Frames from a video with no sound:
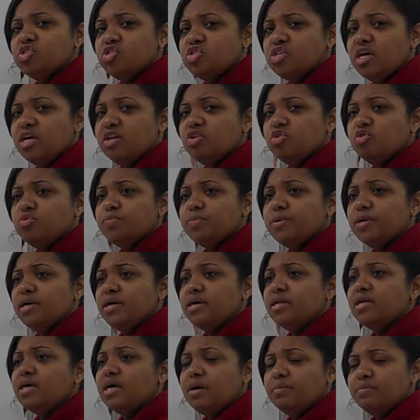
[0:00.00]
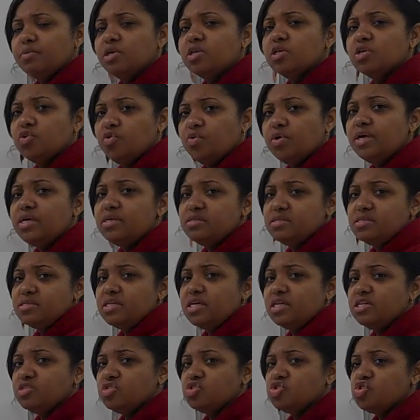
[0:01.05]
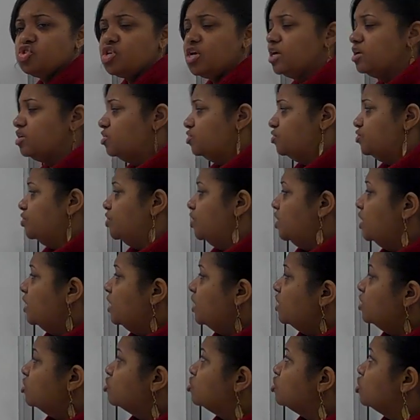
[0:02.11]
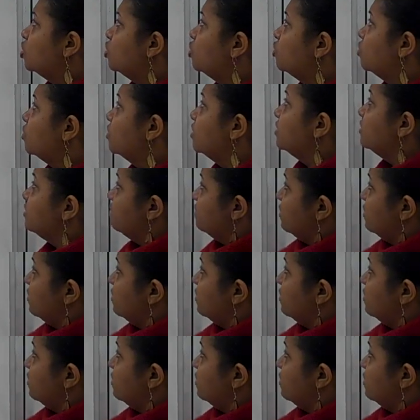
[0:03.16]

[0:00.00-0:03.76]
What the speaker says: a shadow, but I'm going to go ahead and say it's a shadow. So